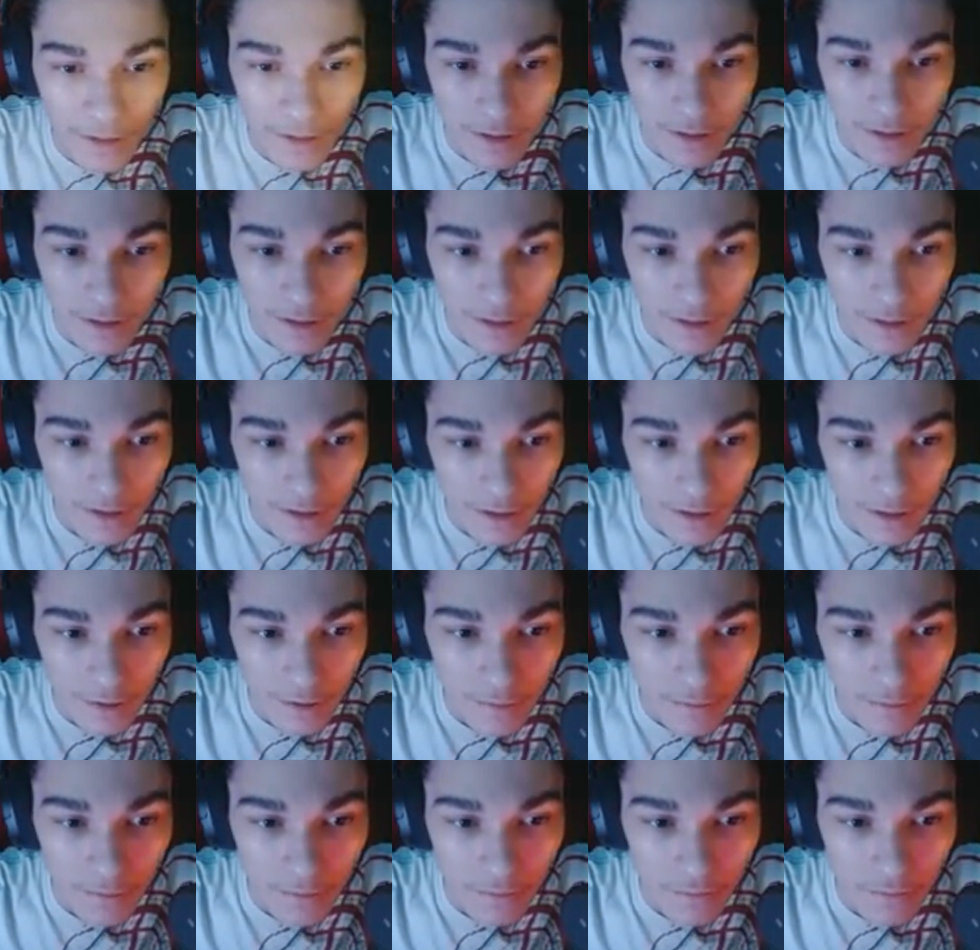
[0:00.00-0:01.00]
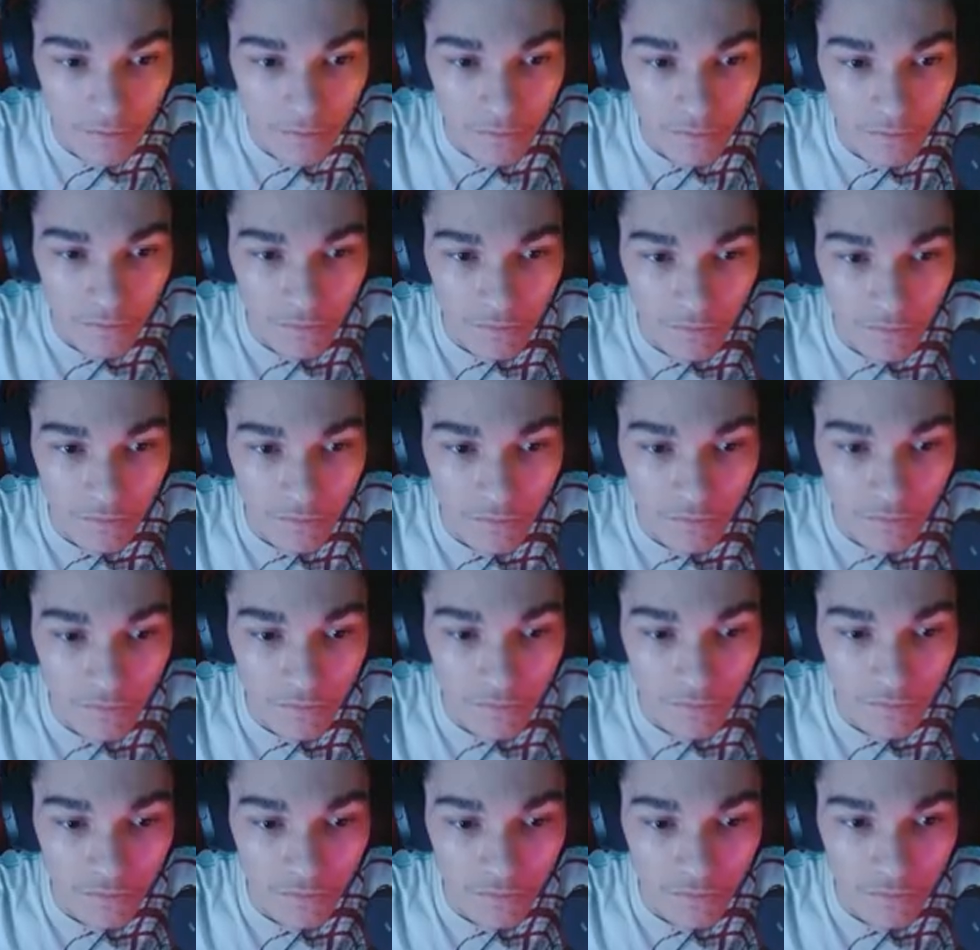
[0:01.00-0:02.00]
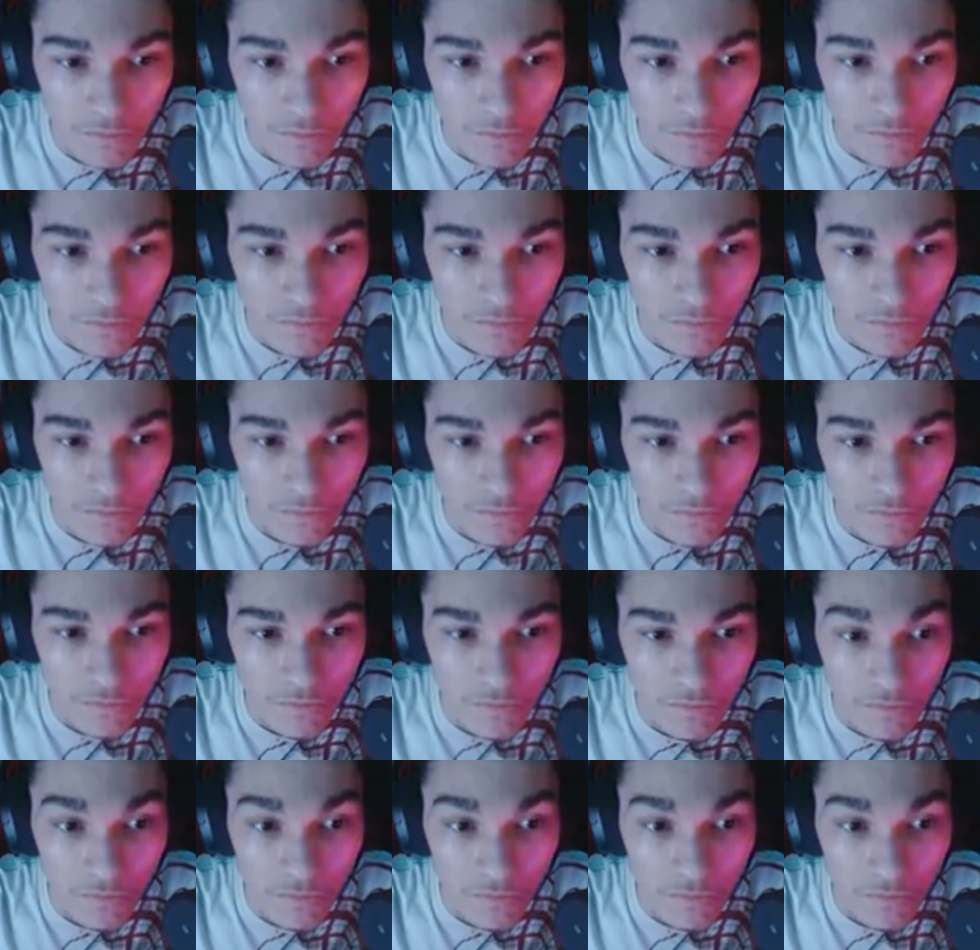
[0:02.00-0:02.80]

(no one is talking)